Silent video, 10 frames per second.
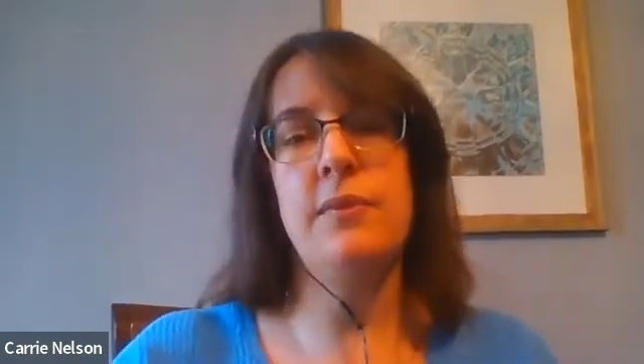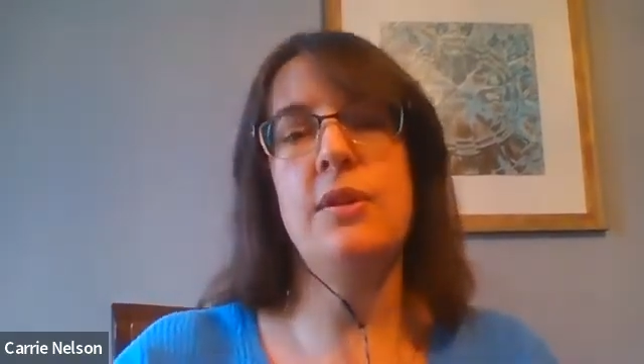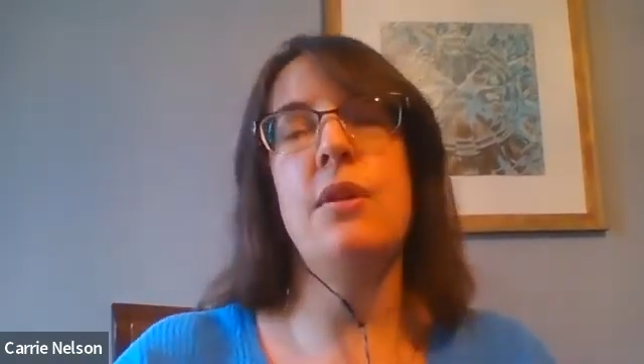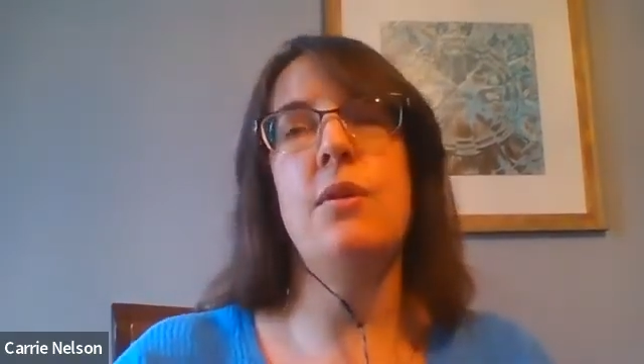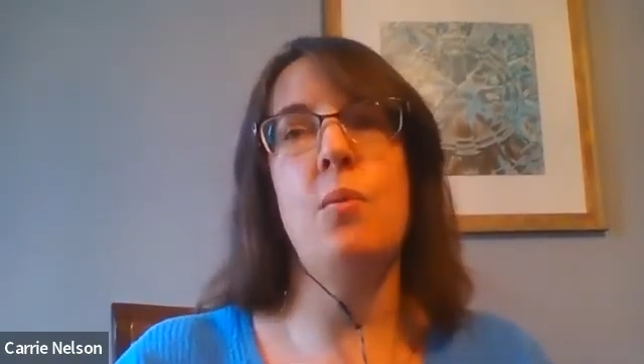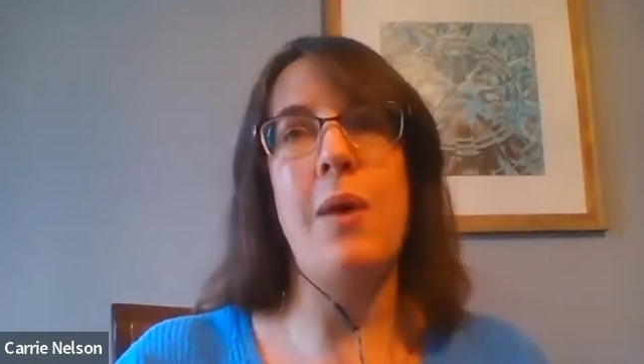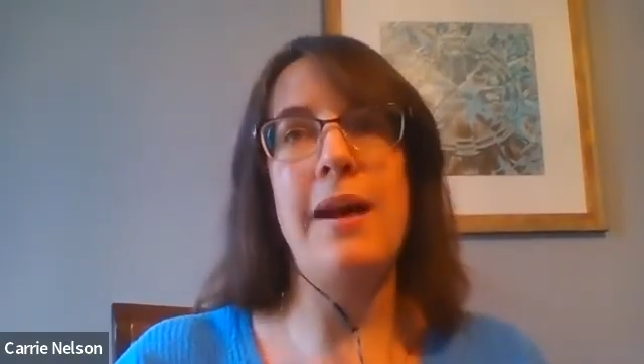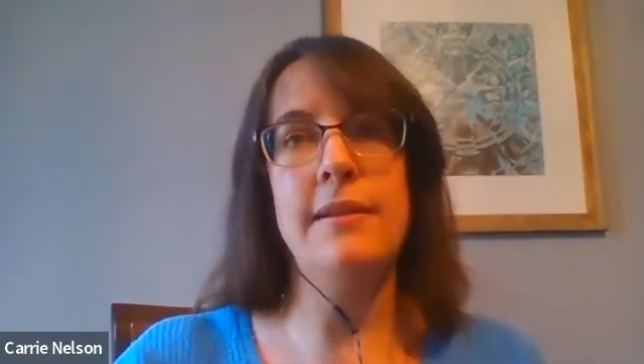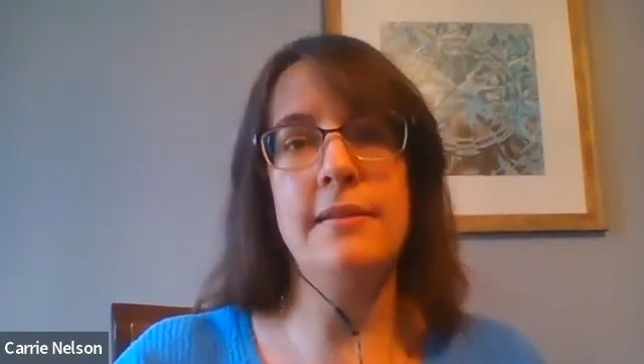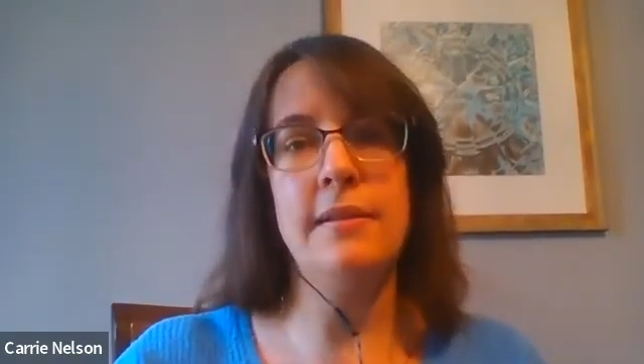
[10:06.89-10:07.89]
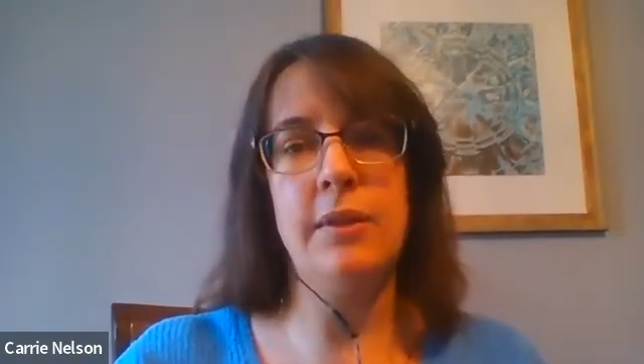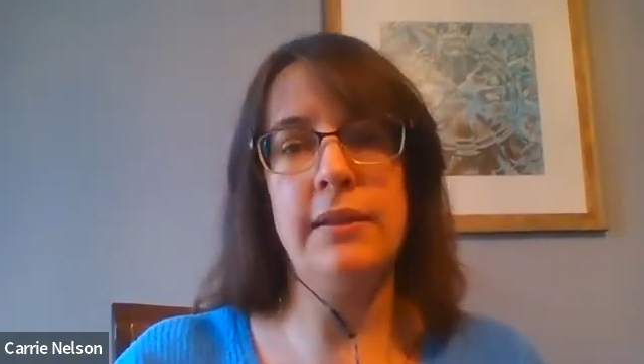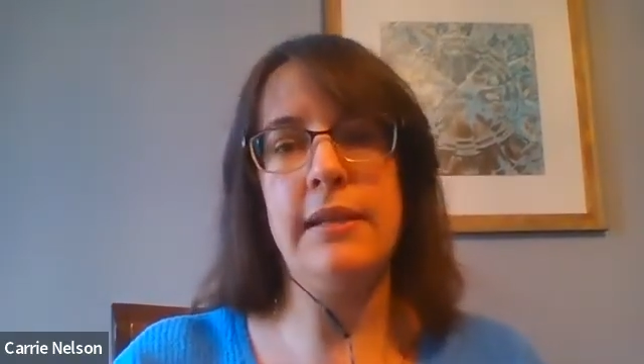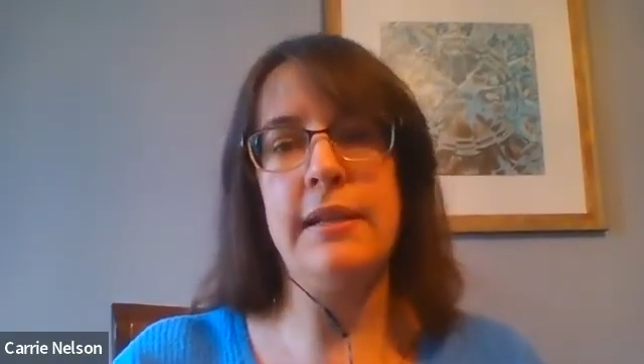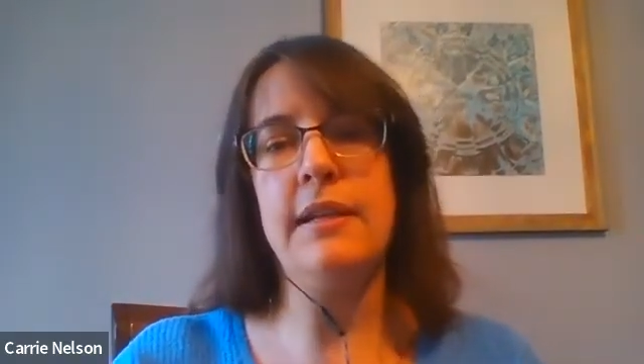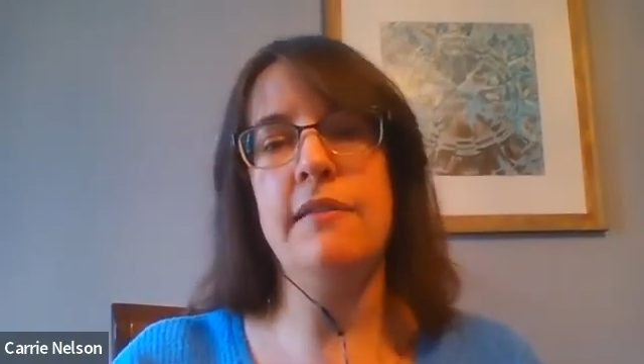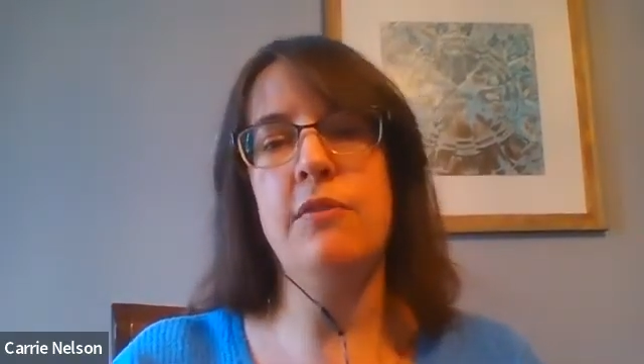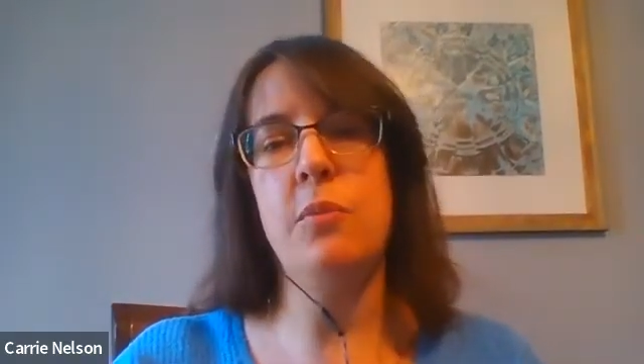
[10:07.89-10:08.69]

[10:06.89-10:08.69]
So why did someone leave?